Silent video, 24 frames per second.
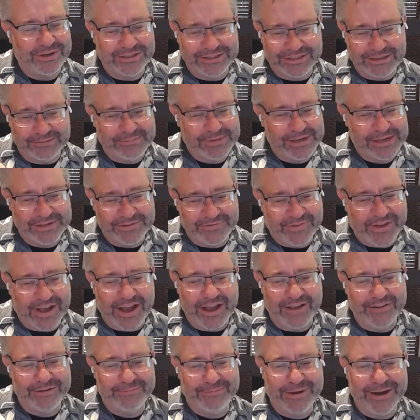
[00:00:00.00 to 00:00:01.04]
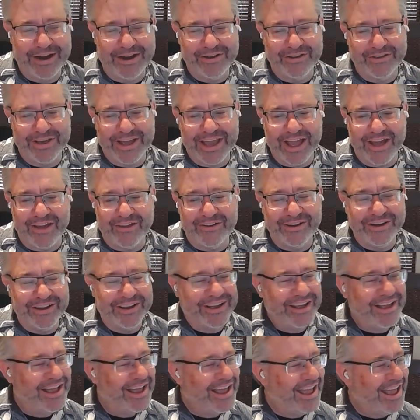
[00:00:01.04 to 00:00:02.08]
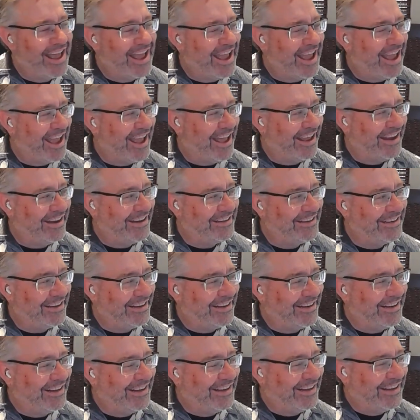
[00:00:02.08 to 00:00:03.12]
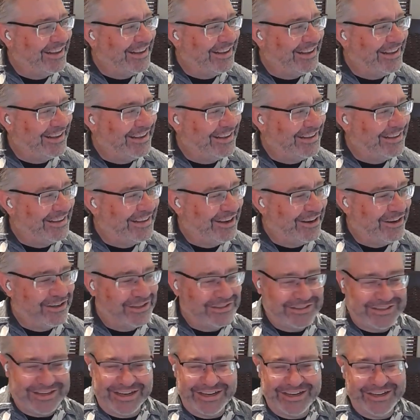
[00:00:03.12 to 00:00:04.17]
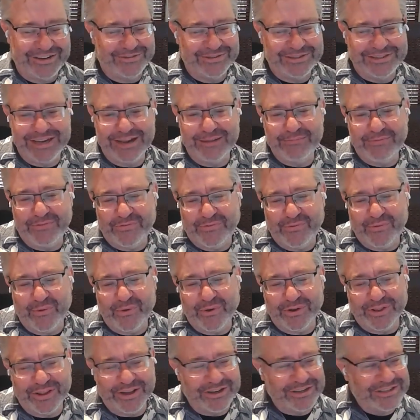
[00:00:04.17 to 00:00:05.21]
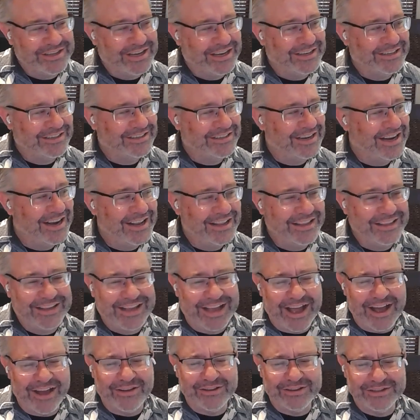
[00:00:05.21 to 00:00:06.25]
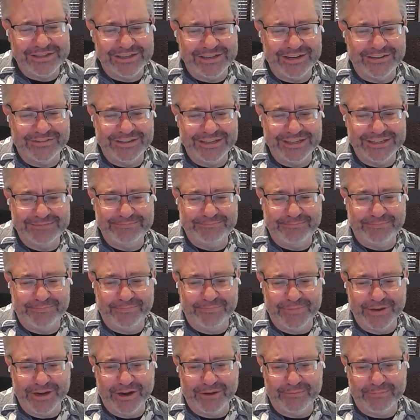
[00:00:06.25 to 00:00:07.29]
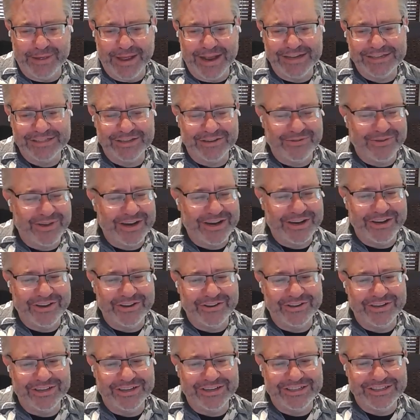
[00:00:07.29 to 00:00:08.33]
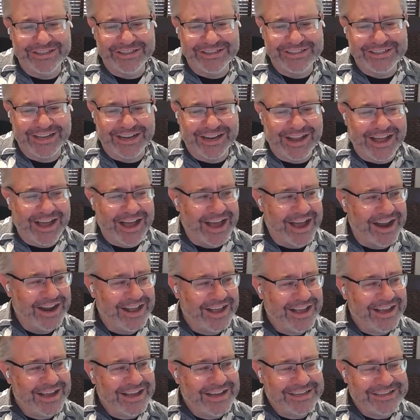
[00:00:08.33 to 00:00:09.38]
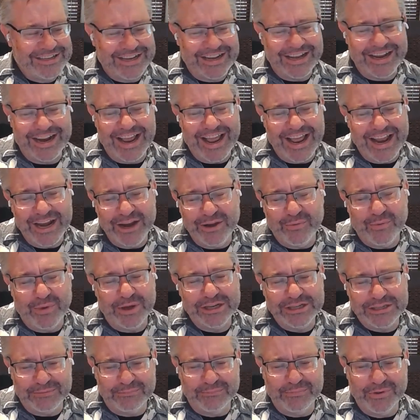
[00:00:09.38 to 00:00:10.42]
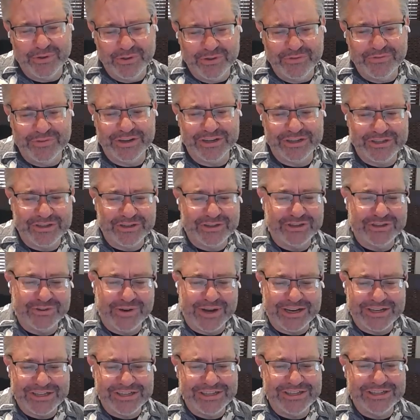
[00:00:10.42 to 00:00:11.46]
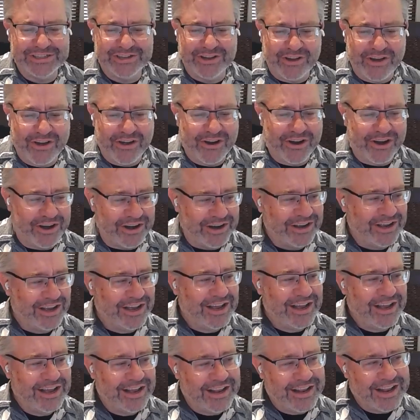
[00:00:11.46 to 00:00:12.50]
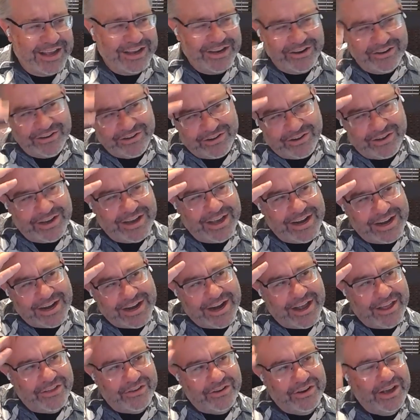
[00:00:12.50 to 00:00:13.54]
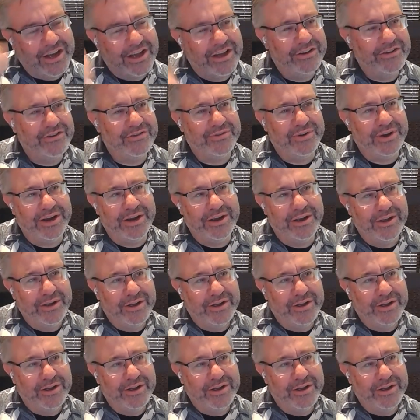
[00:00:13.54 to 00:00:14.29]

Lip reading: sometimes 5, depending on how you count. And there's, like you were saying before, there's 10,000 of these banks and credit unions. It's just a lot. To get anyone to move in a certain direction is hard. Like you look at another country,